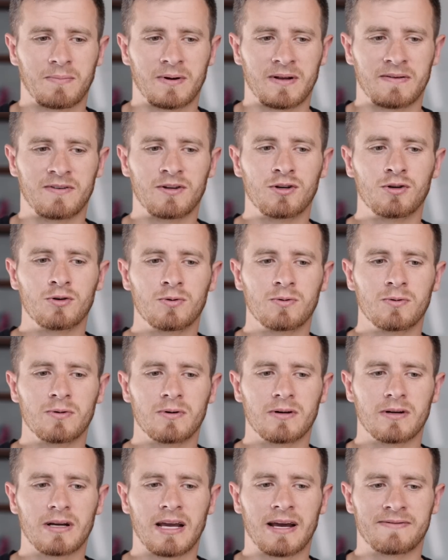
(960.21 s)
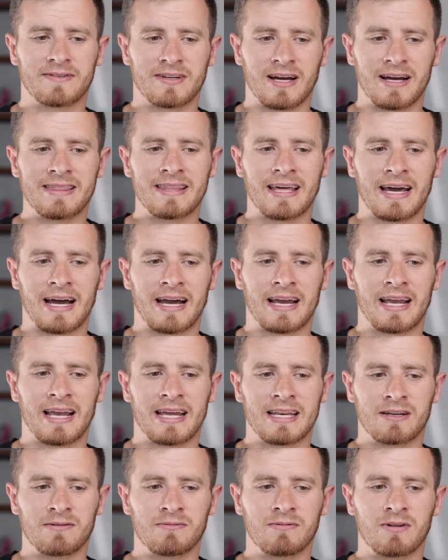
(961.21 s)
But if you have done that
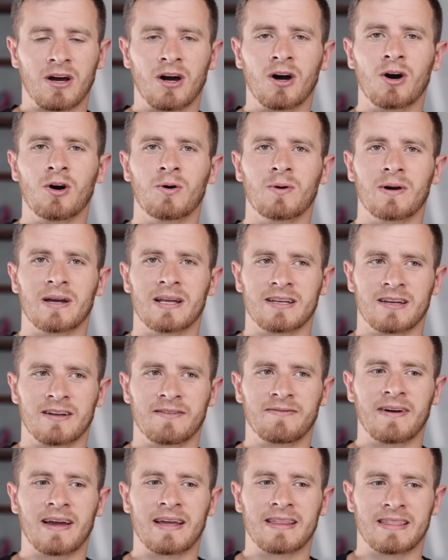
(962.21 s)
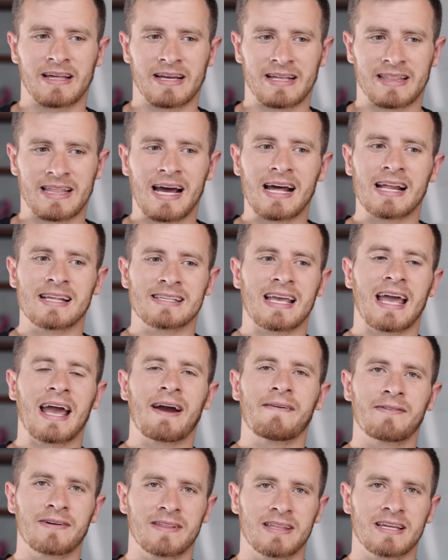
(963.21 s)
and you know in good faith, like, that is
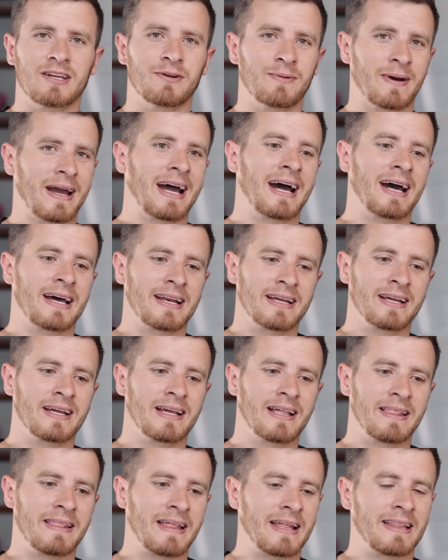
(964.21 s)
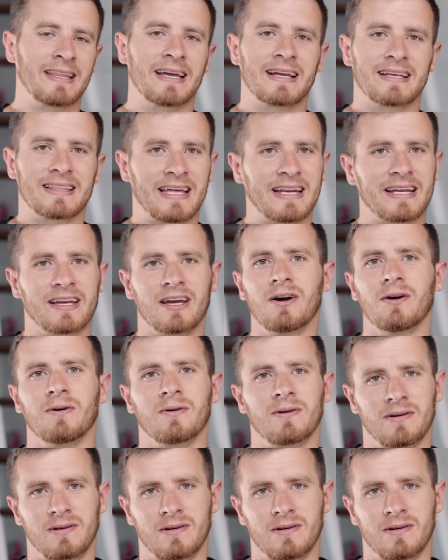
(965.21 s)
everything you had, then like, let it go.